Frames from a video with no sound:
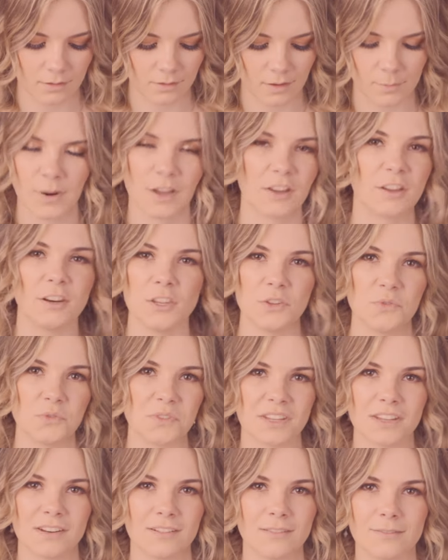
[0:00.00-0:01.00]
I'm not gonna use
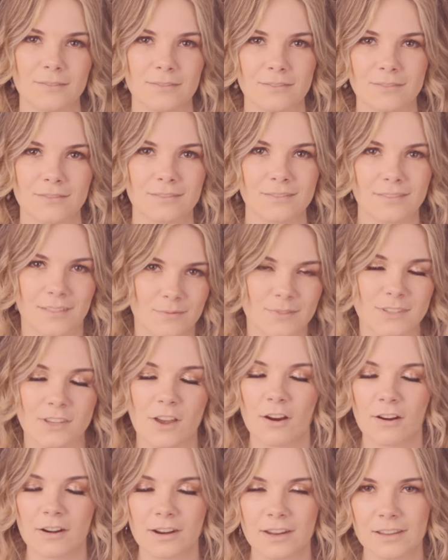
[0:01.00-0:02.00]
it. I'm
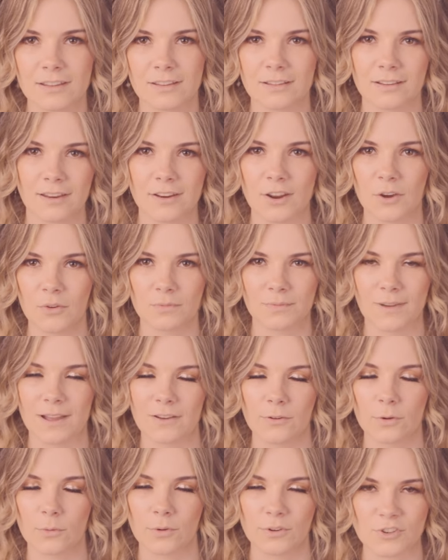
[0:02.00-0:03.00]
sorry. I know
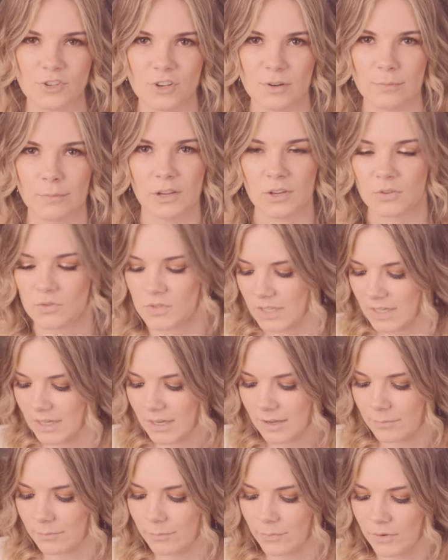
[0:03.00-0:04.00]
everyone should be using
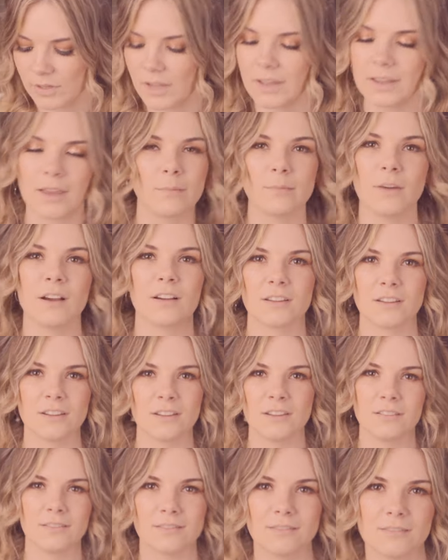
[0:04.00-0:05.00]
him, but like, I'm not
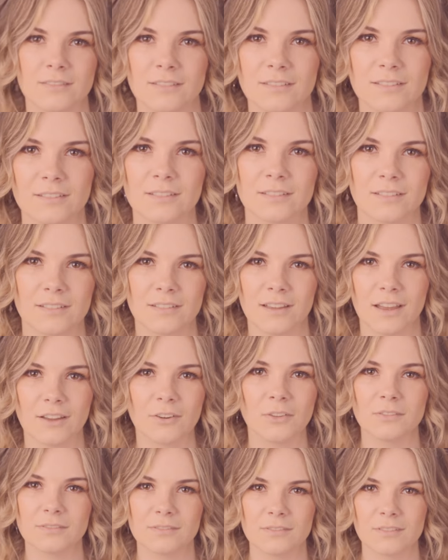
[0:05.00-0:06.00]
gonna, I
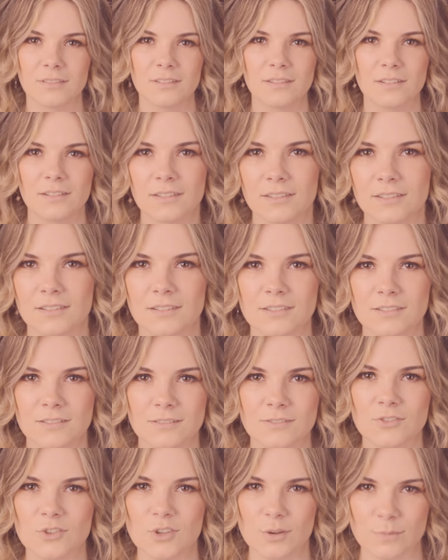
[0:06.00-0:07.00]
don't,
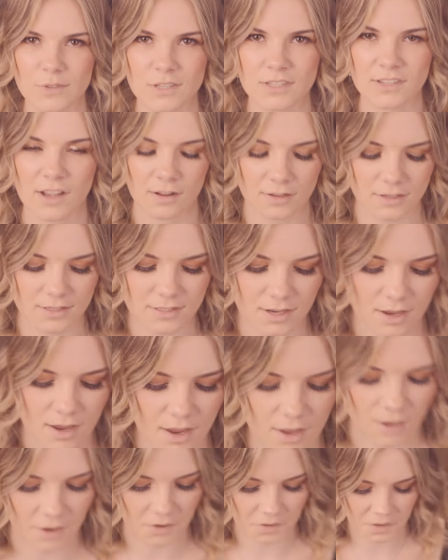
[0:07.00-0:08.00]
Jim sucks.
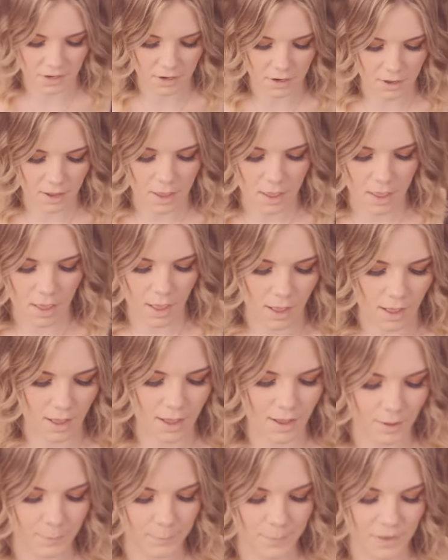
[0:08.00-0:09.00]
Okay.
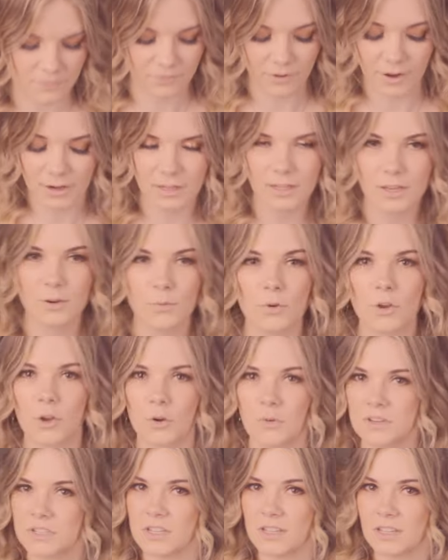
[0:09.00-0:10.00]
And finally, we'll go
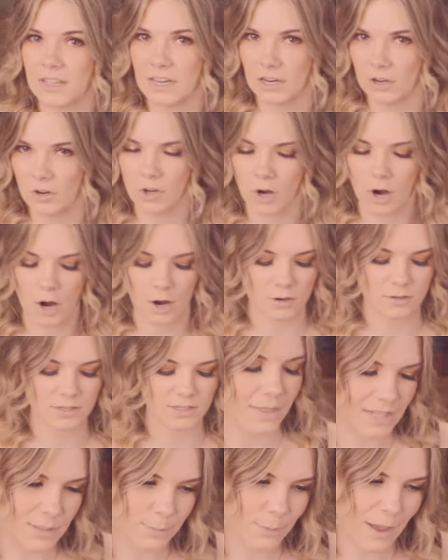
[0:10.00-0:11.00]
into the gear cards.
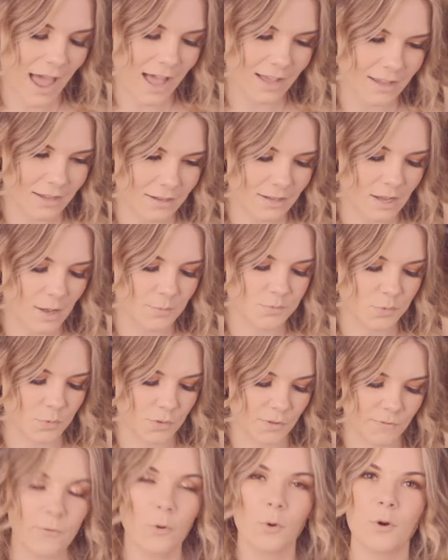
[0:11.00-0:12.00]
This pack comes
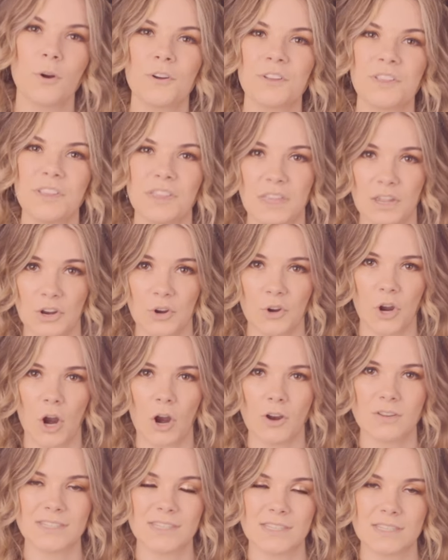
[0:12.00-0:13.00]
with 4 gear
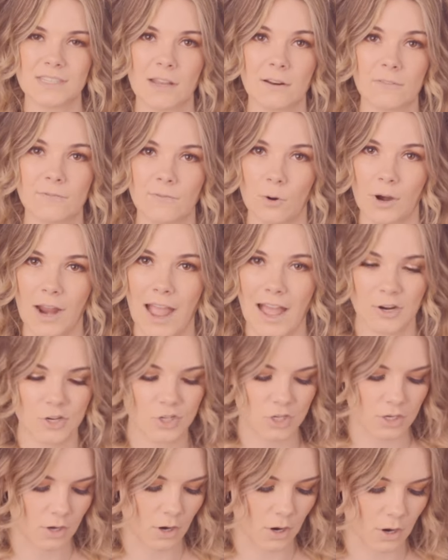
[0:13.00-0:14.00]
cards instead of 4
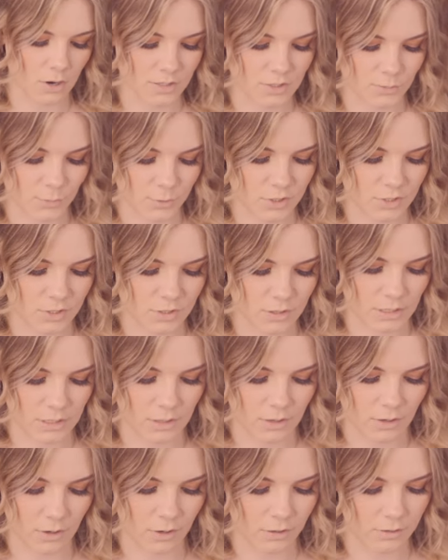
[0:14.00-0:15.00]
action cards, which
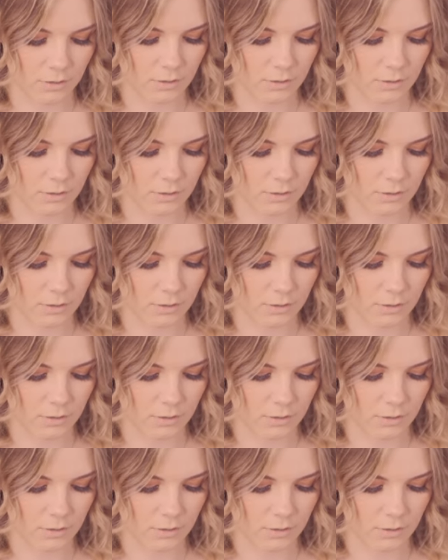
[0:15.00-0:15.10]
gear are